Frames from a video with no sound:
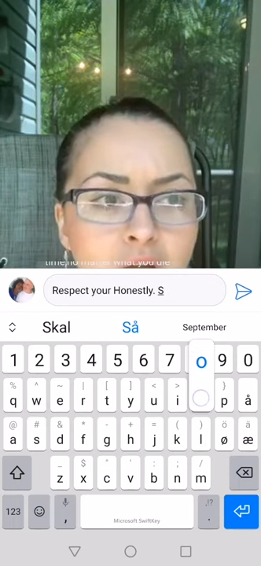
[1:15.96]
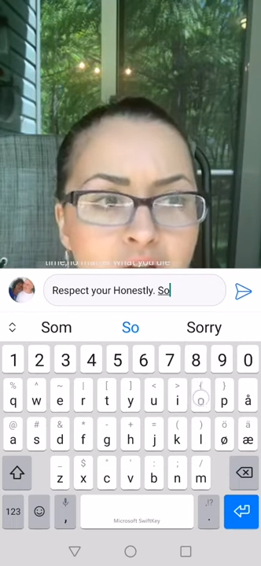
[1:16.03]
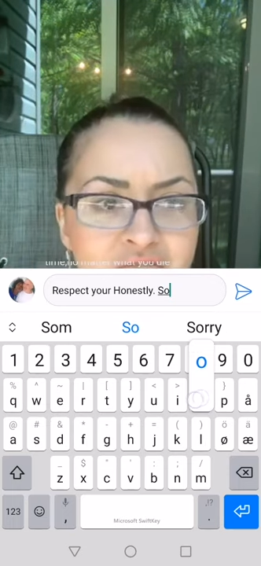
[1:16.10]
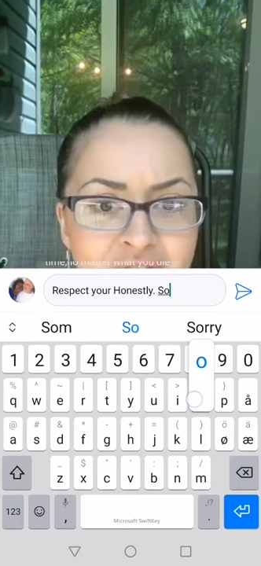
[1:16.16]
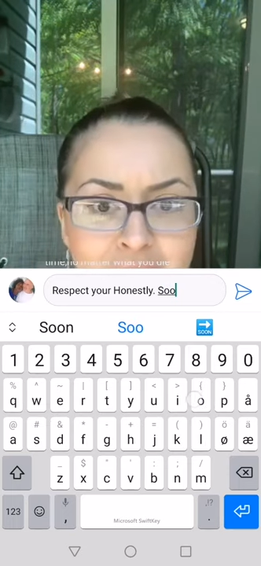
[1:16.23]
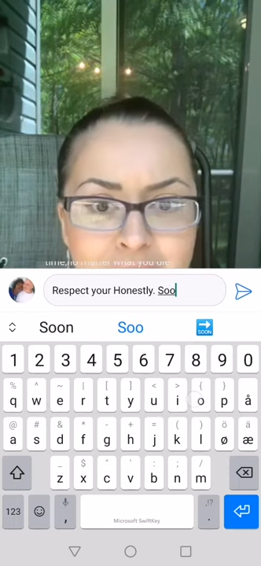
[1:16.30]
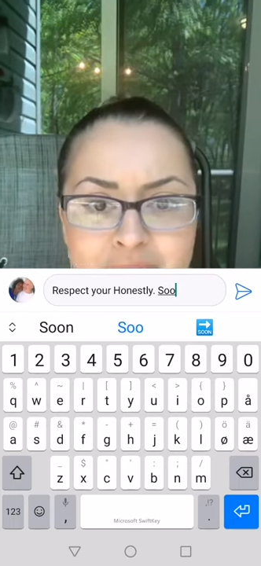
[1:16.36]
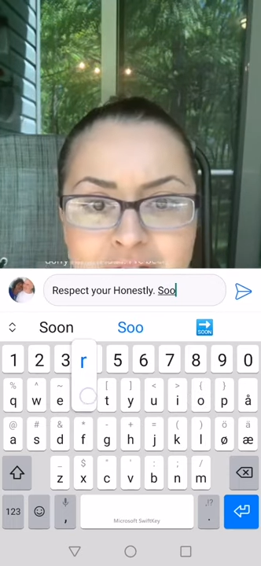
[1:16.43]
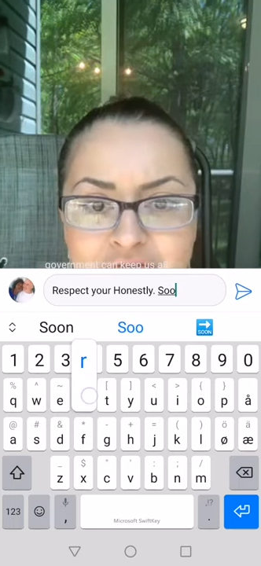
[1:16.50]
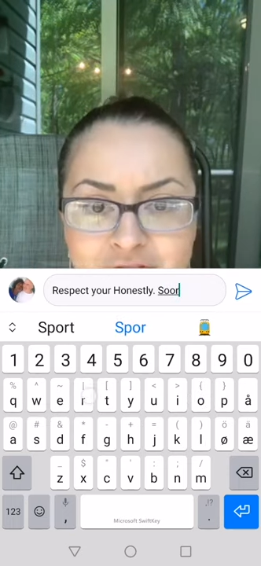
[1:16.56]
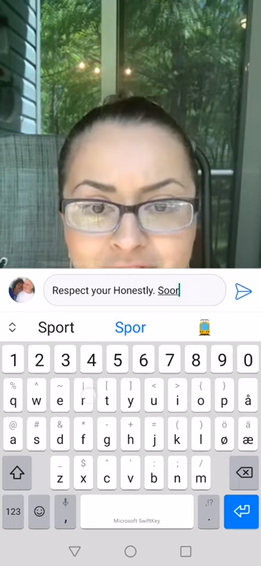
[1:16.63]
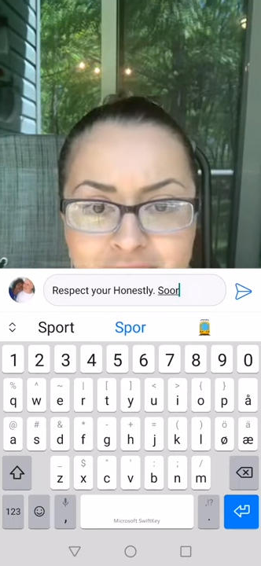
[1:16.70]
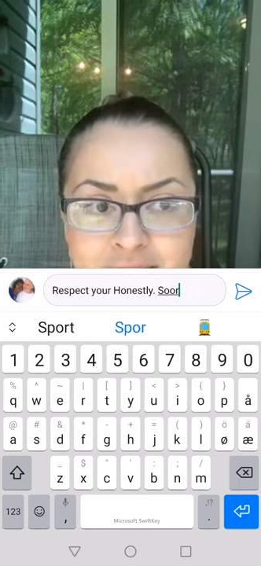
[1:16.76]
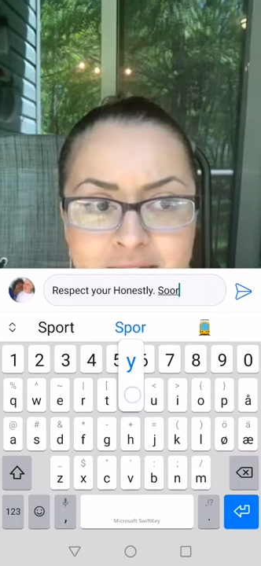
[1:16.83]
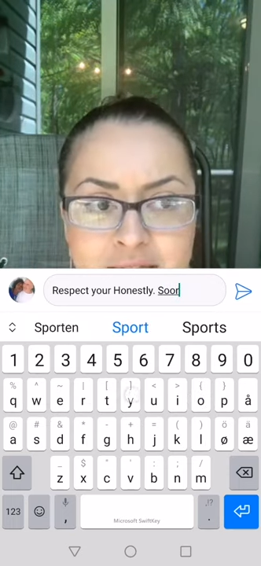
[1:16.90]
Our family
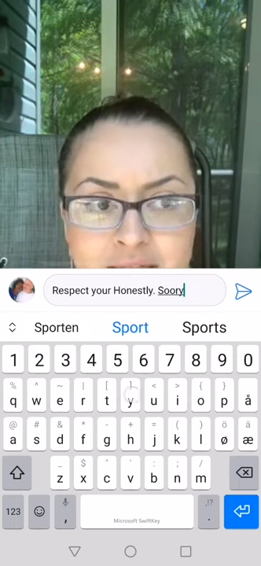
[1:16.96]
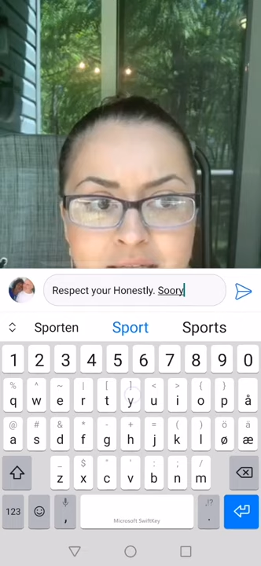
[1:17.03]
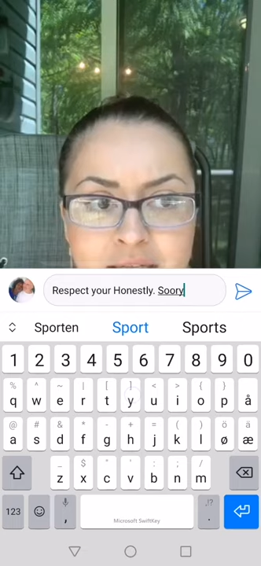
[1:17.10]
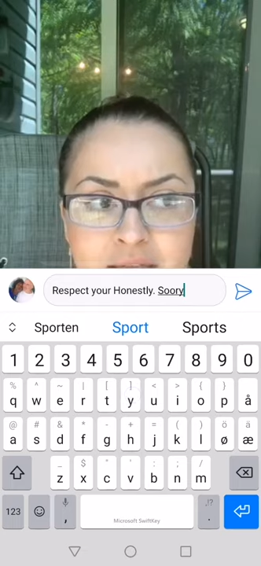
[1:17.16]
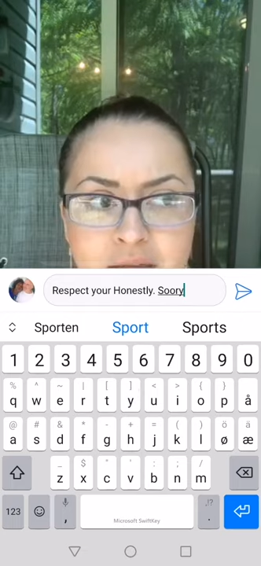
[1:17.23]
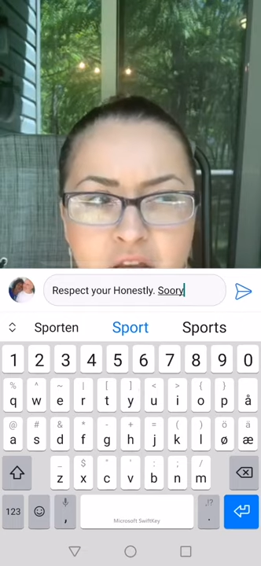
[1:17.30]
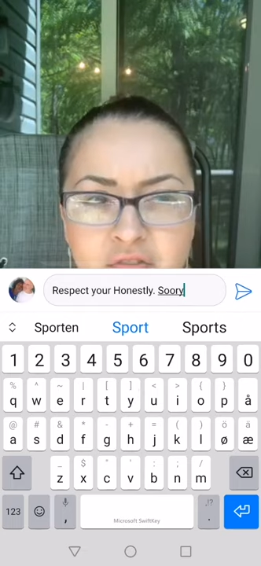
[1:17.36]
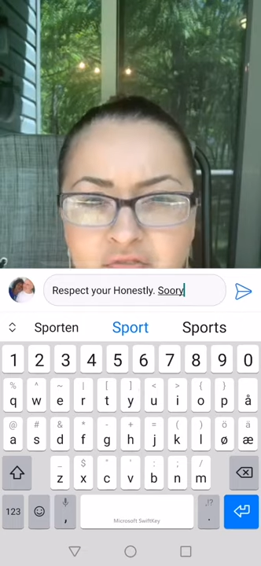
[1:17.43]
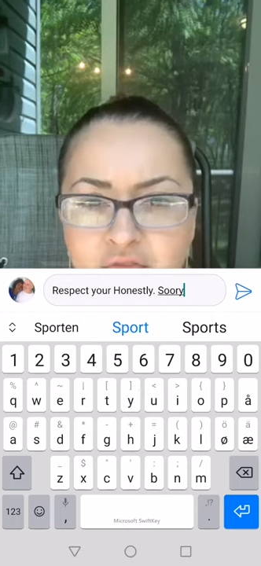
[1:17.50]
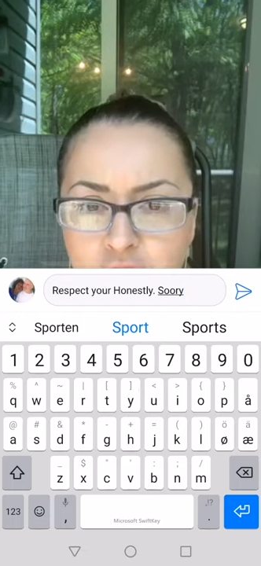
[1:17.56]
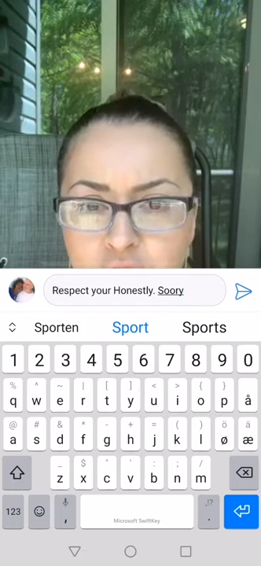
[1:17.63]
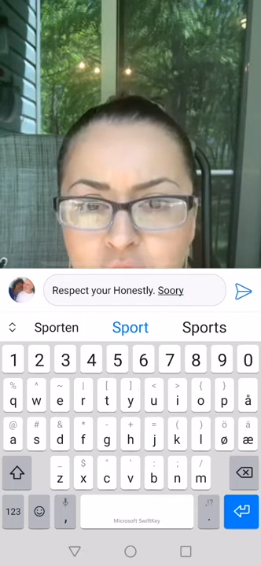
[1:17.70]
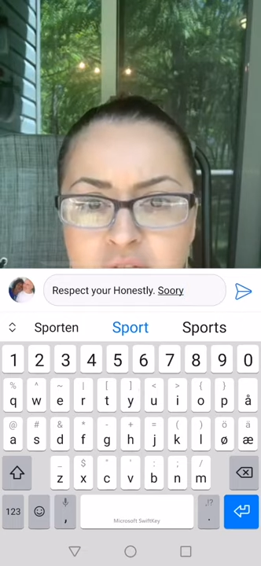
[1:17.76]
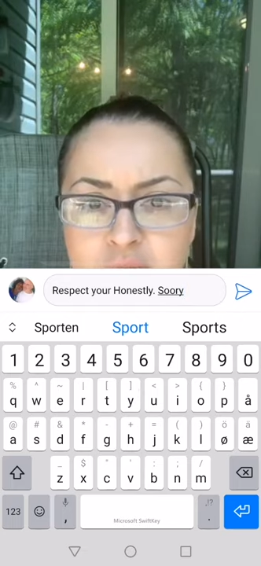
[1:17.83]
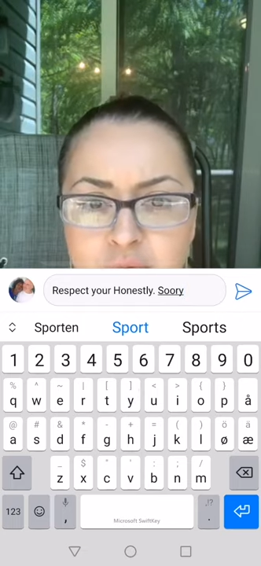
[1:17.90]
friend, a
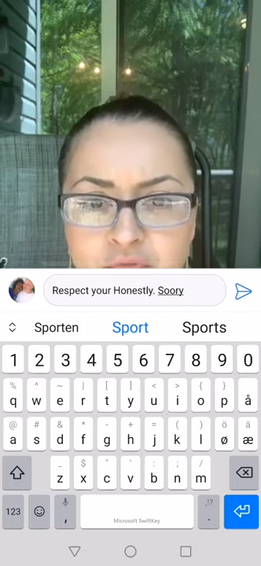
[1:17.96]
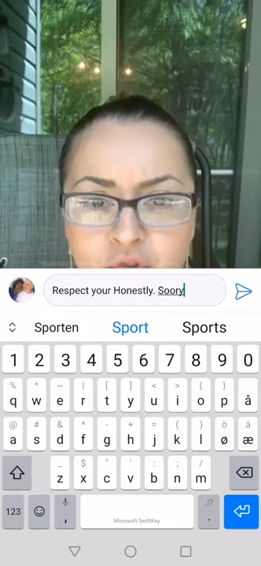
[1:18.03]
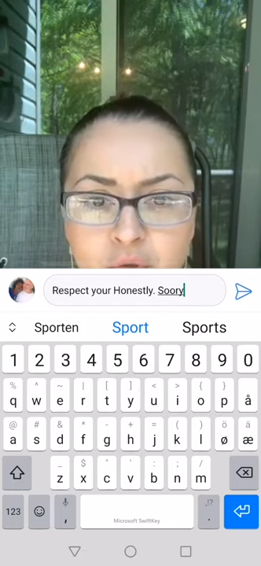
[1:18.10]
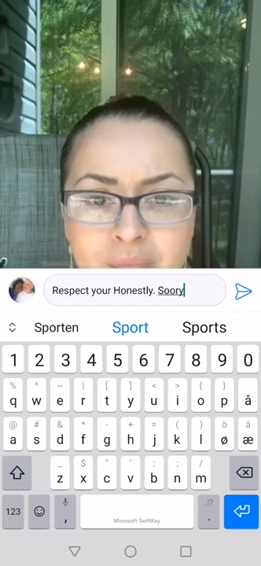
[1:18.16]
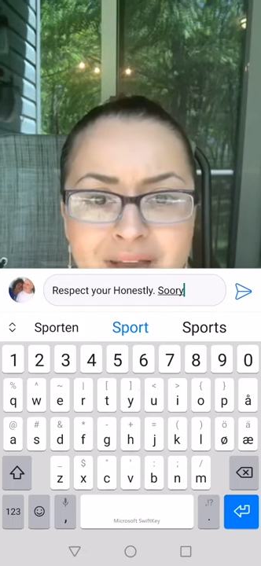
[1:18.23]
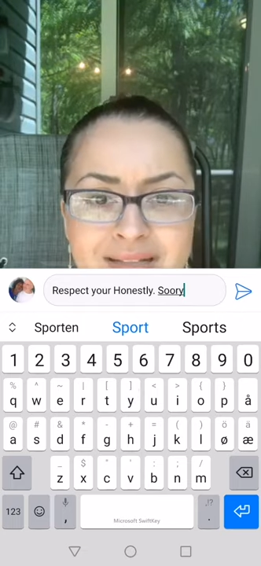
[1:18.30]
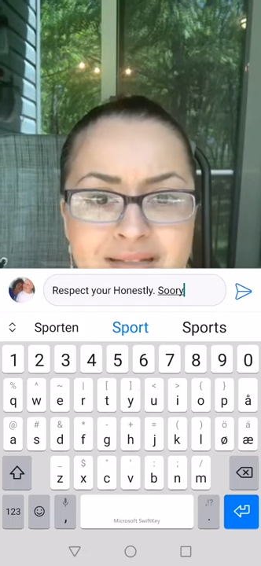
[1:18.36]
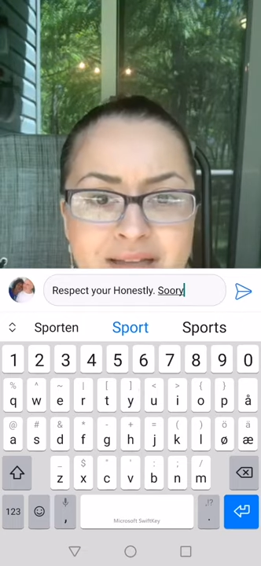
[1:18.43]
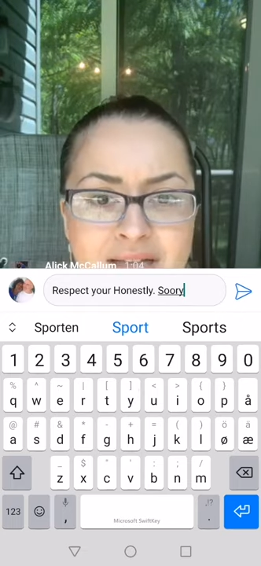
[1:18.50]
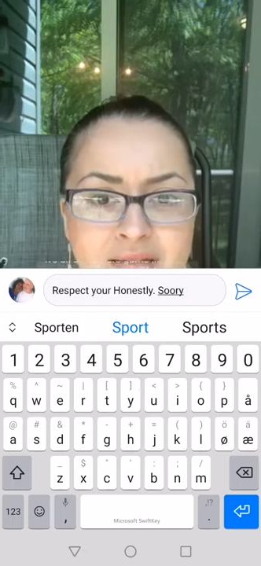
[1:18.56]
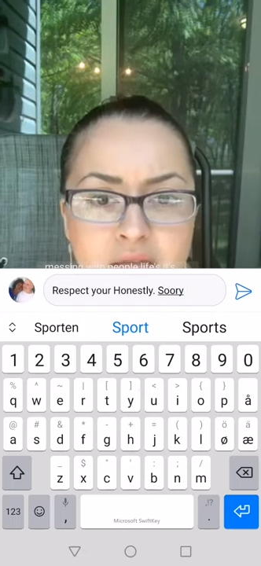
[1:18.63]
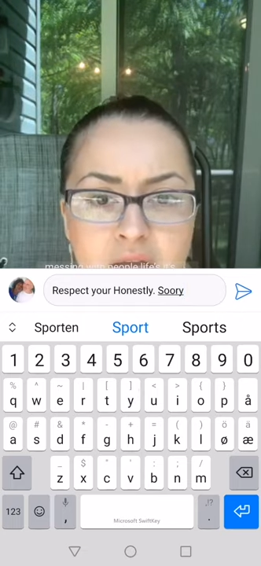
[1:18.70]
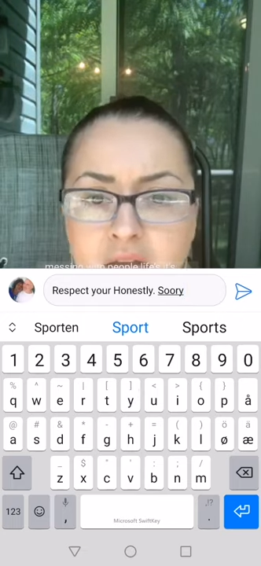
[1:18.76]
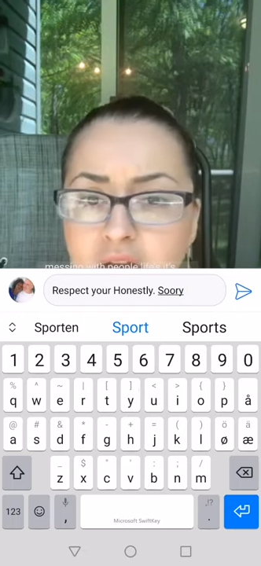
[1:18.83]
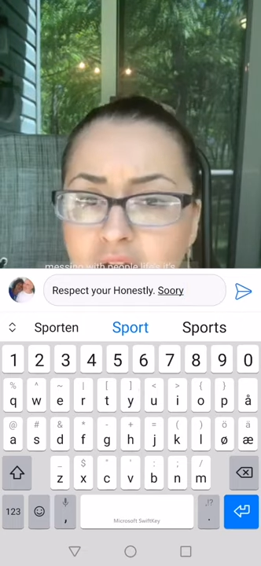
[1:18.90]
few weeks before my
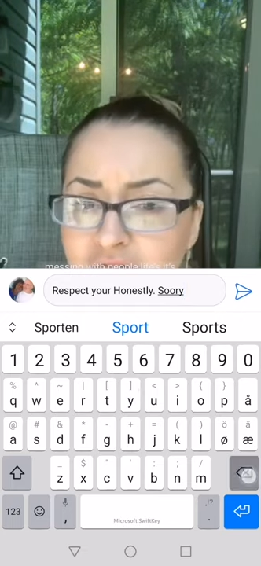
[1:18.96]
dad died,